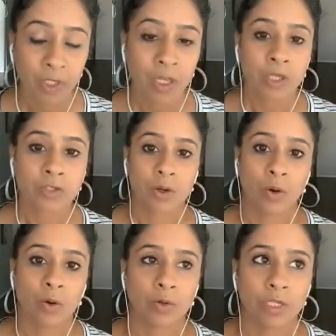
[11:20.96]

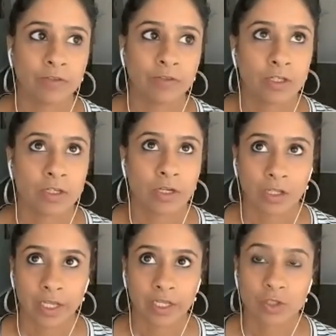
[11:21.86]
So yeah. even
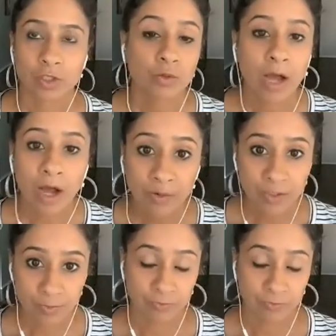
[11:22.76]
like two hours
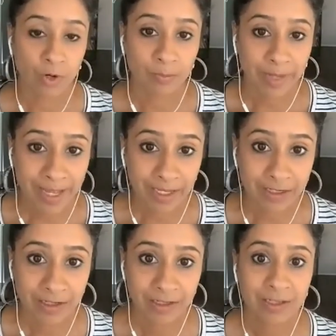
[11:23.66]
before bed,
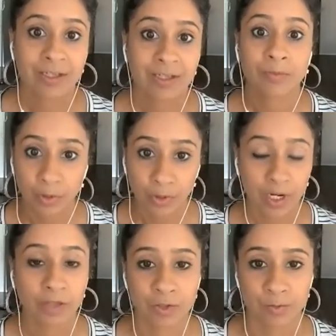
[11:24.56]
put
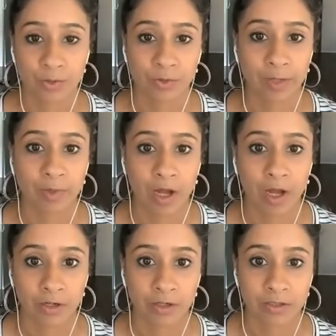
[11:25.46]
on those blue light
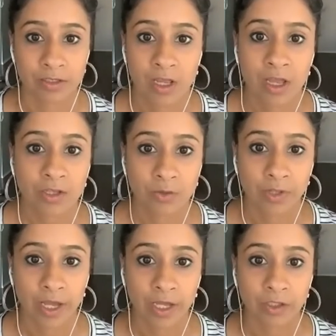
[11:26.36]
blockers so
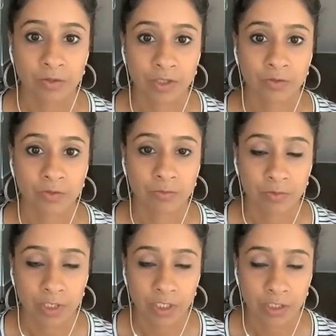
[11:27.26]
that you can
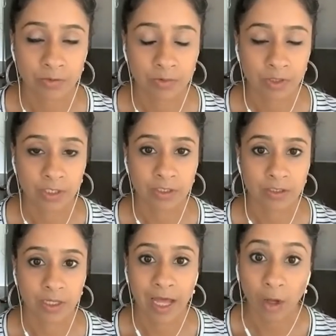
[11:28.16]
really, really
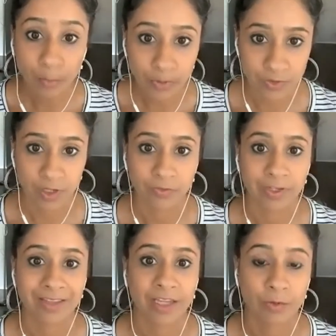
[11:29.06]
help yourself
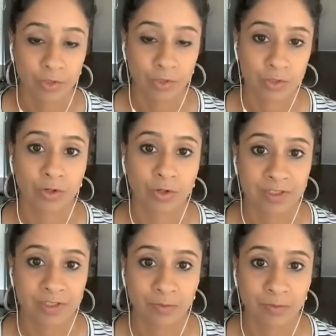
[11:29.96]
get that restorative
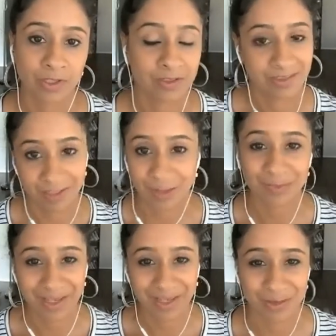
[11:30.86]
sleep because sleep,
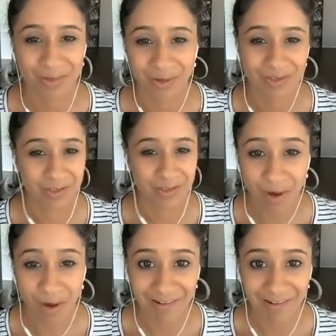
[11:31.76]
as you know, is a drug.